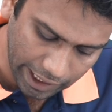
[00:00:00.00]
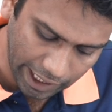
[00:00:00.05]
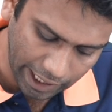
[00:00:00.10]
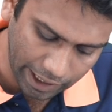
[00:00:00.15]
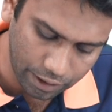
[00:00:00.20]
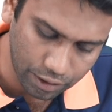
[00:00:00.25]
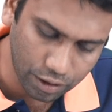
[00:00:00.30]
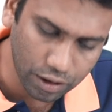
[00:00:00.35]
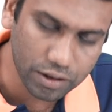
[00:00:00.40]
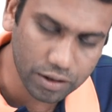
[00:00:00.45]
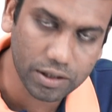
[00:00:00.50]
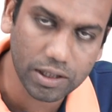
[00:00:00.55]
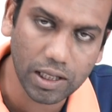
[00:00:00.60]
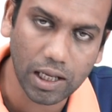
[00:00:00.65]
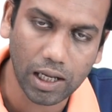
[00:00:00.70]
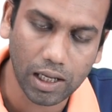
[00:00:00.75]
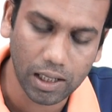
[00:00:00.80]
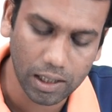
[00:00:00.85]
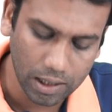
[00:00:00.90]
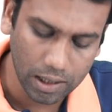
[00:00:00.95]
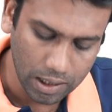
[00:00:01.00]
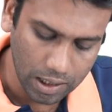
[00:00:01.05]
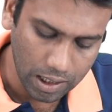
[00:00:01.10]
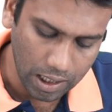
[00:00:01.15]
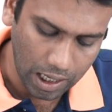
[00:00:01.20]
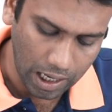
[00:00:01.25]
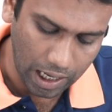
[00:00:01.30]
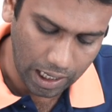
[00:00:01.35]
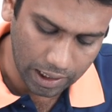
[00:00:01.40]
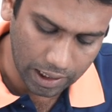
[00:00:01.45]
across the
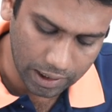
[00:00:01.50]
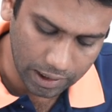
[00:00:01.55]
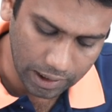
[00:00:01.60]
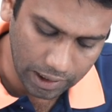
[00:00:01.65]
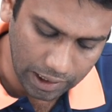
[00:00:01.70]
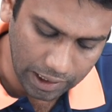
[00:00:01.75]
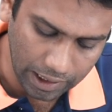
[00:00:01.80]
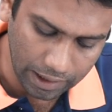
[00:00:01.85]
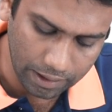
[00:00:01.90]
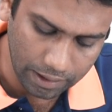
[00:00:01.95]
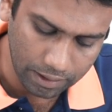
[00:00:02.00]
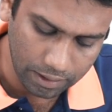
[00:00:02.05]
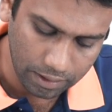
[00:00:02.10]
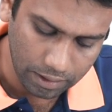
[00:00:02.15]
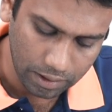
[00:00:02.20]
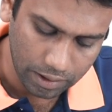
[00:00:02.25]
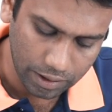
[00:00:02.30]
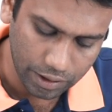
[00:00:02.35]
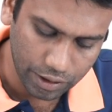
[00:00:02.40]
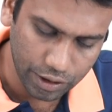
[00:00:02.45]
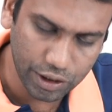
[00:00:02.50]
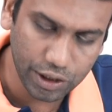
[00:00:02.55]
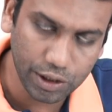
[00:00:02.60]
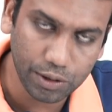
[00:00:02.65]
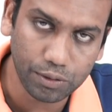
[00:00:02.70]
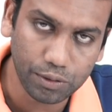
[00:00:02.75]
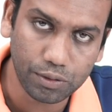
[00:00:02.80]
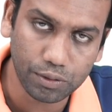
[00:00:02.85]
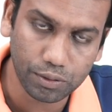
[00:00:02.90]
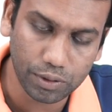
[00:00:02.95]
RL
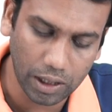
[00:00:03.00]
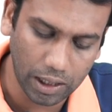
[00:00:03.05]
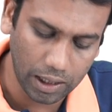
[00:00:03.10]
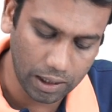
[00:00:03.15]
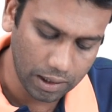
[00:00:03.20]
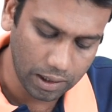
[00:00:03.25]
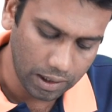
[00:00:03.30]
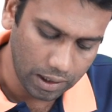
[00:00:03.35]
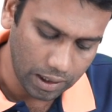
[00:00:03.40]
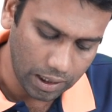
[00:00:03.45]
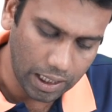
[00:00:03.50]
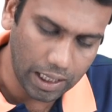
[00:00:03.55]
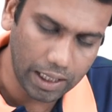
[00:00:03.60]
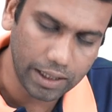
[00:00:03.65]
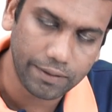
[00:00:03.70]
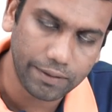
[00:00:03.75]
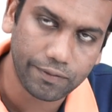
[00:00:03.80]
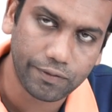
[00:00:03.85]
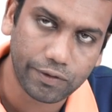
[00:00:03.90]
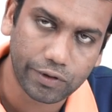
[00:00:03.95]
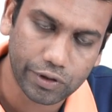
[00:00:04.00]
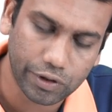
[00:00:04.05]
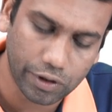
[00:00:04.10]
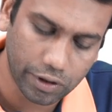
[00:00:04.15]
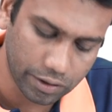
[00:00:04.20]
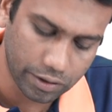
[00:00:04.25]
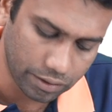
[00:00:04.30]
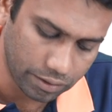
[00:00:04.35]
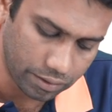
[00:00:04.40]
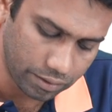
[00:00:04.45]
due to the I
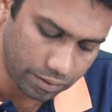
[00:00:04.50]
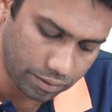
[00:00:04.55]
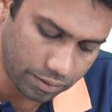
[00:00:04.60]
photon